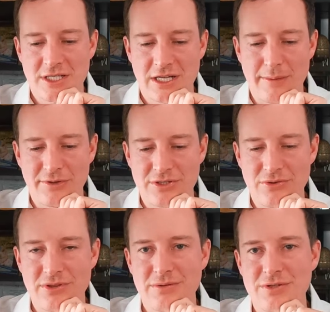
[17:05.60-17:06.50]
a couple
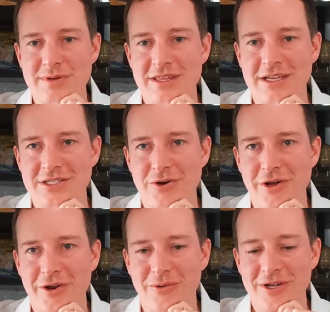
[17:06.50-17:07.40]
too too many things going
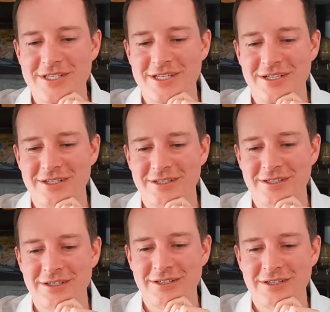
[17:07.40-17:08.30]
on at once.
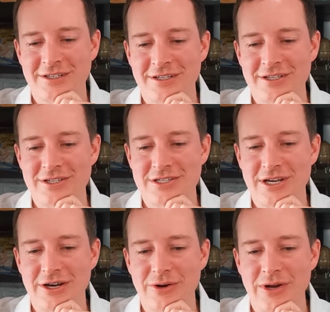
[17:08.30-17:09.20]

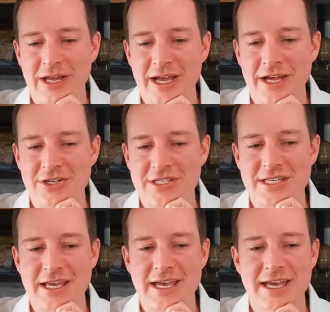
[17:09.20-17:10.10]
So I
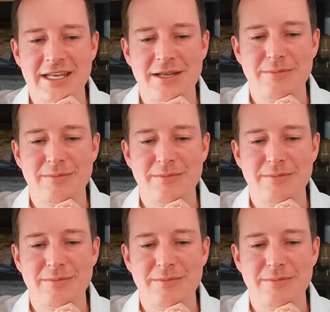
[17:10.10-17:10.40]
just ended